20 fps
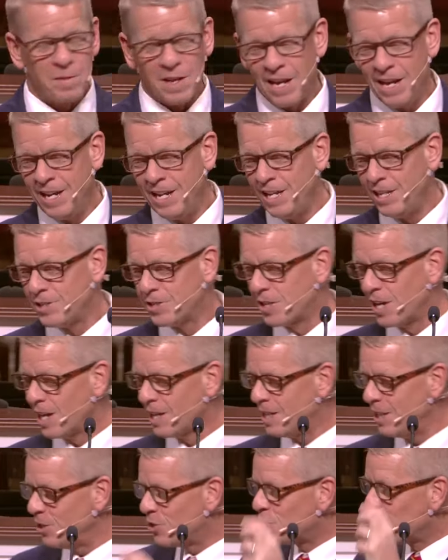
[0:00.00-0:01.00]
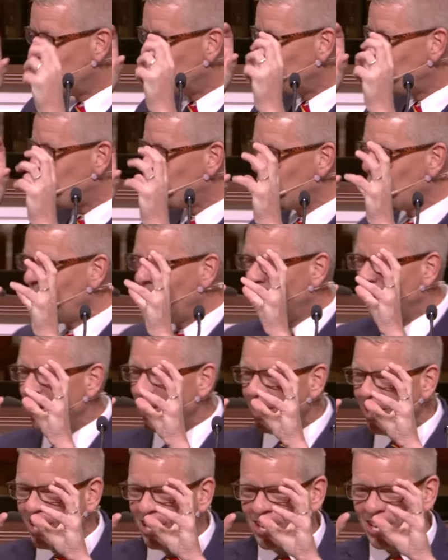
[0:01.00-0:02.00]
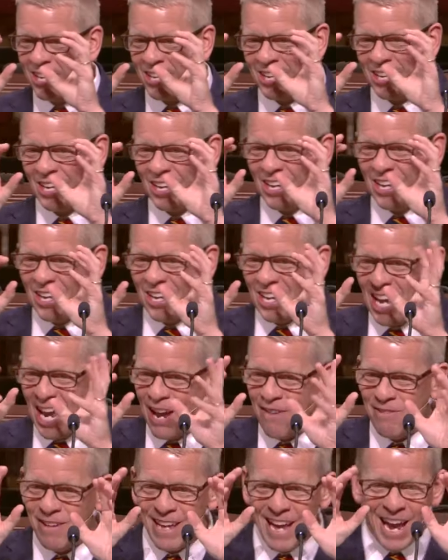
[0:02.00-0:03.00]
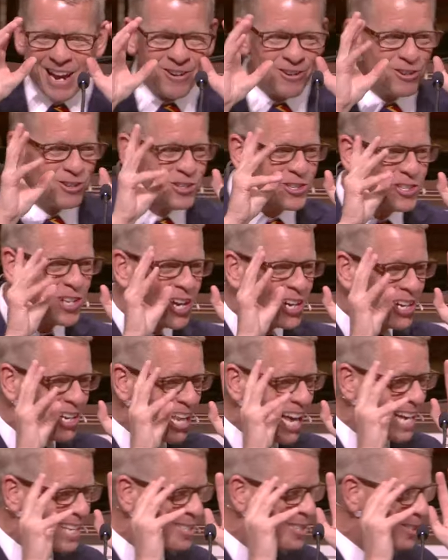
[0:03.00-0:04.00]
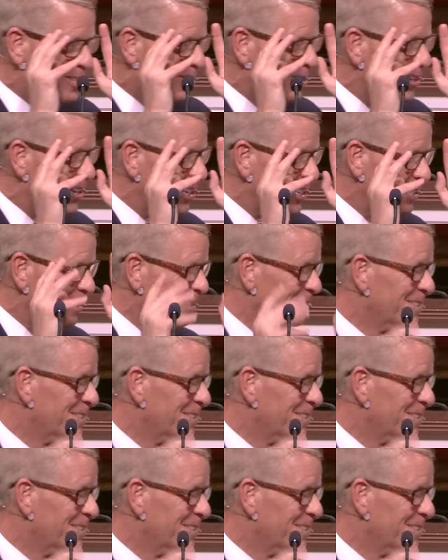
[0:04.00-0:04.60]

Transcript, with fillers: And he's got these cool uh, aviator sunglasses on.